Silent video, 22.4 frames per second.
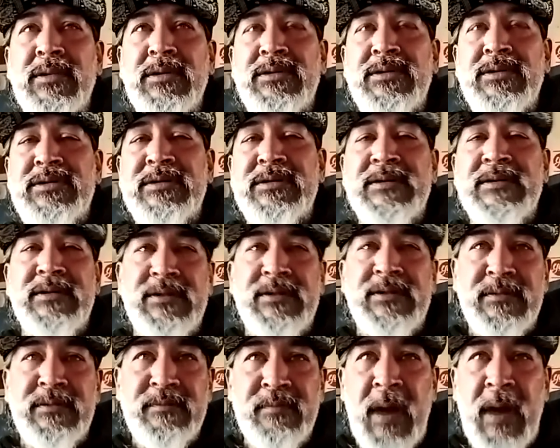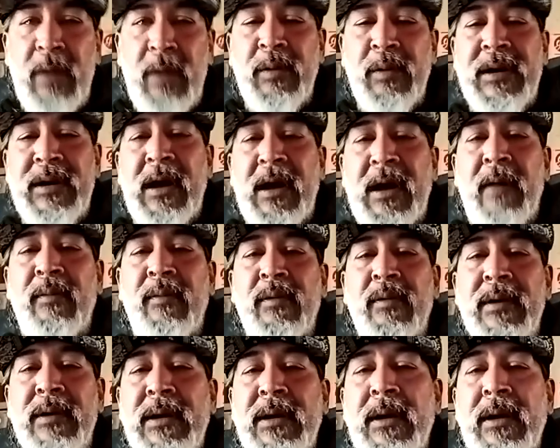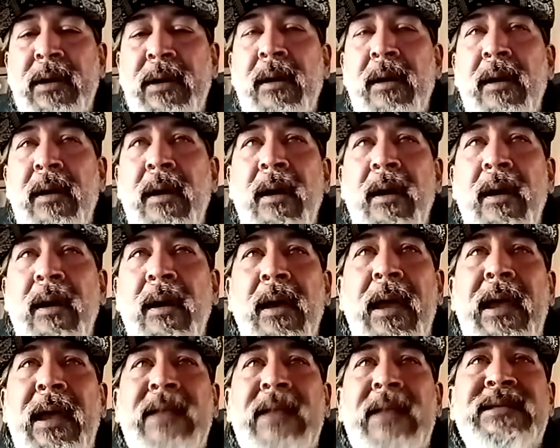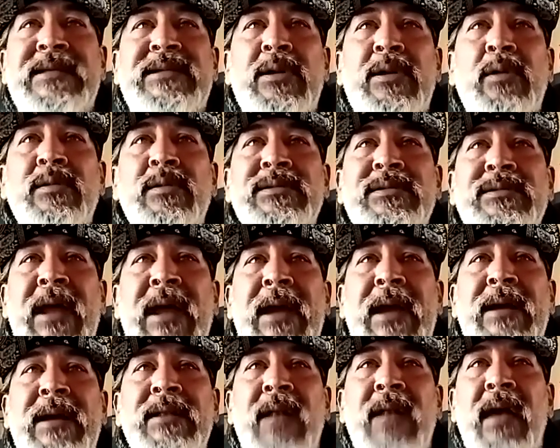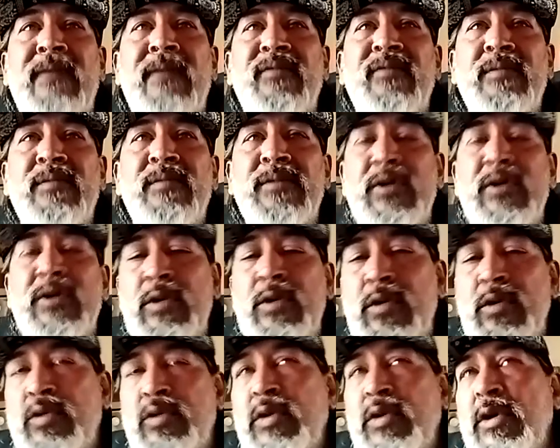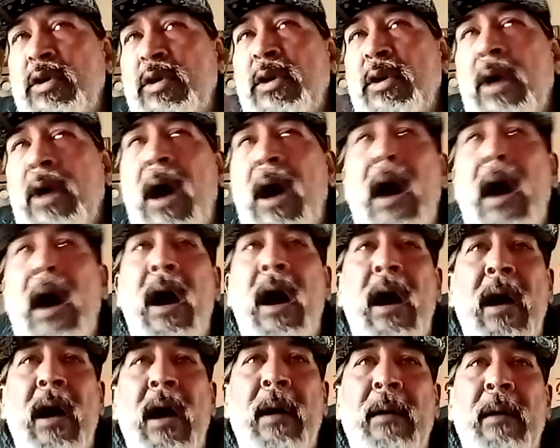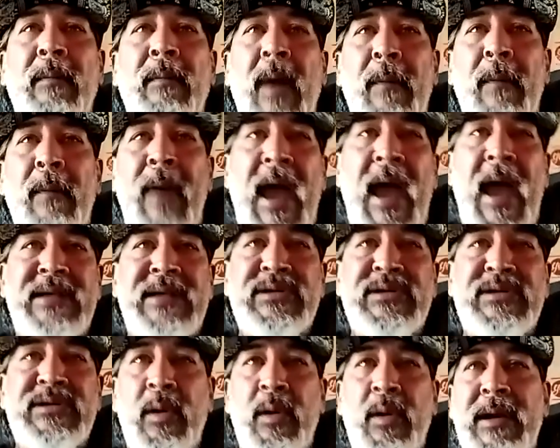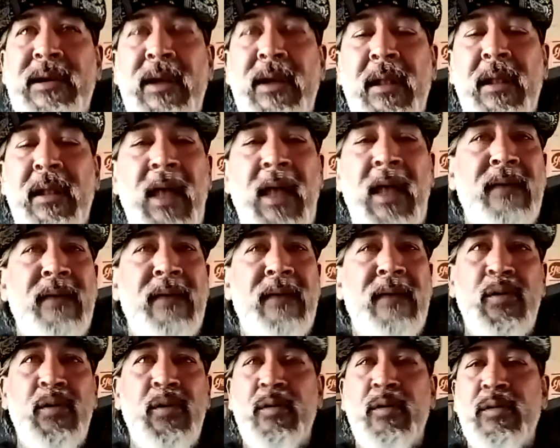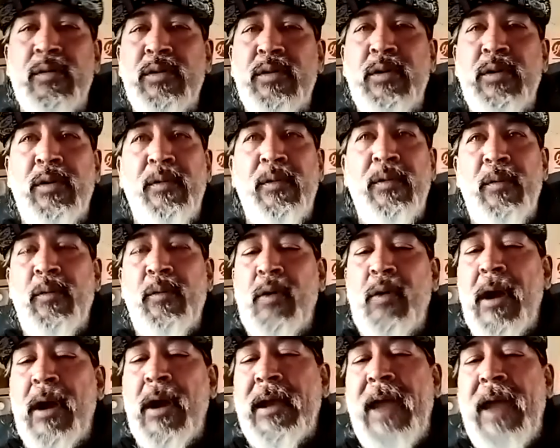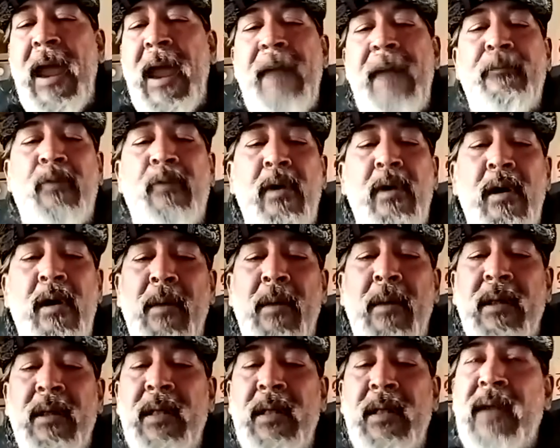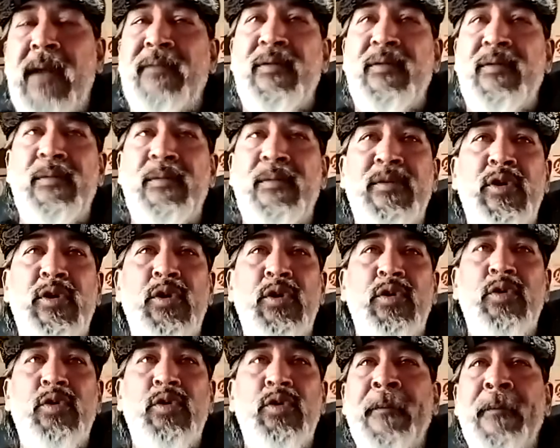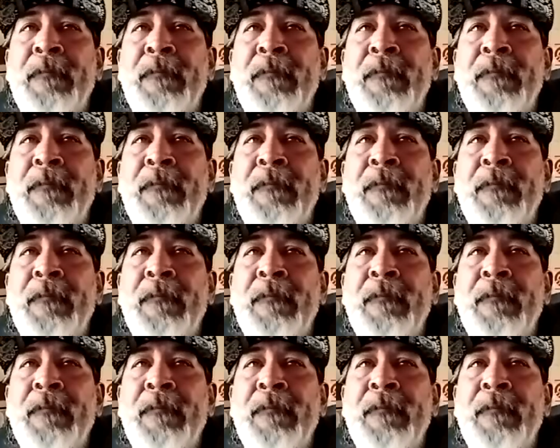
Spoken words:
to my recovery. And so it was like a lot of them knew my backstory, a lot of knew of them where I came from, a lot of them knew